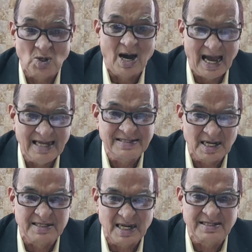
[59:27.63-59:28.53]
So I
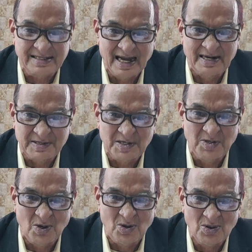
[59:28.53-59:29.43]
suggest that,
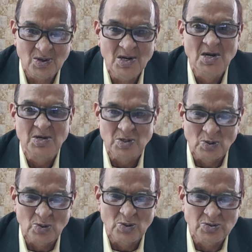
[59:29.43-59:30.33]
you know,
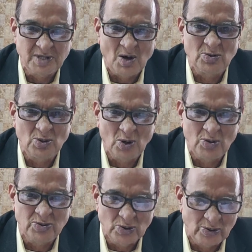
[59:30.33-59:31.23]
you
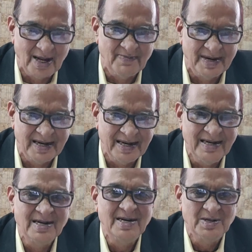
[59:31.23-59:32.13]
download
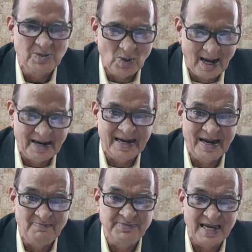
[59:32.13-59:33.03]
Udemy, do a
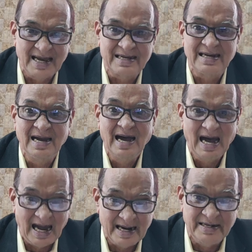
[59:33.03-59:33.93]
name check,
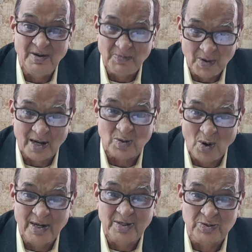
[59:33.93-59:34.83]
and if you are
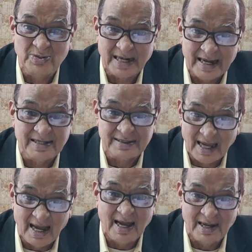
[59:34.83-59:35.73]
going to take
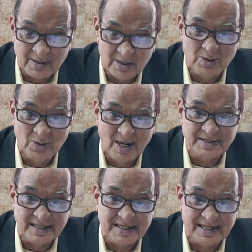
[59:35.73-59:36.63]
the
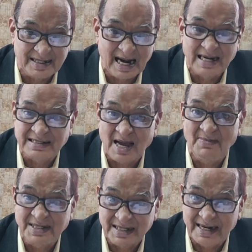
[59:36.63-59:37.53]
University Grants
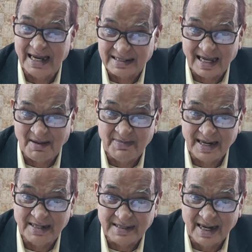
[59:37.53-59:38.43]
Commission
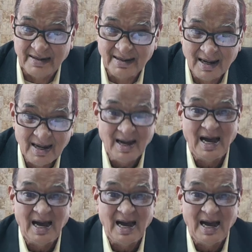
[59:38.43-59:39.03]
examination,